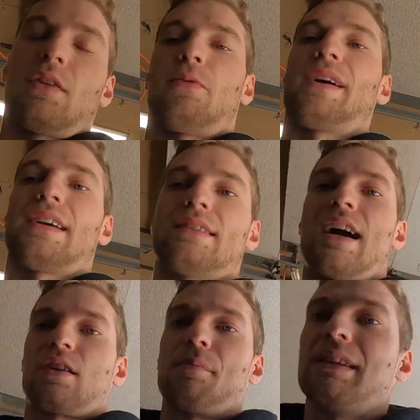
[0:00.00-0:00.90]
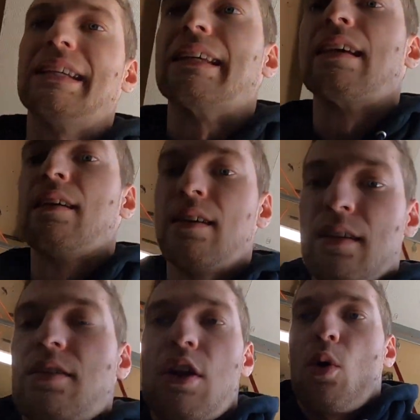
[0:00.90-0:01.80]
it a little bit. It's not completely,
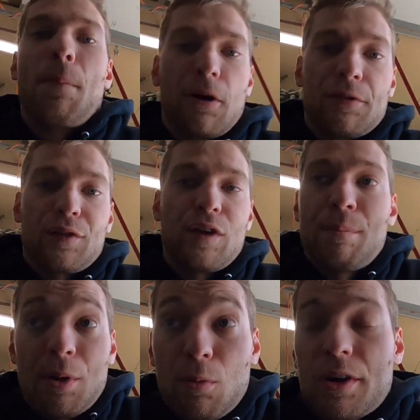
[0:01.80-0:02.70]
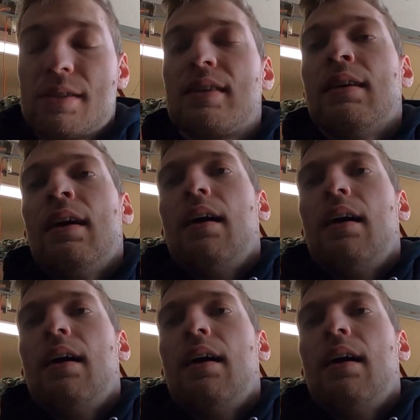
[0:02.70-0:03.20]
you know, a perfect fit, but it works.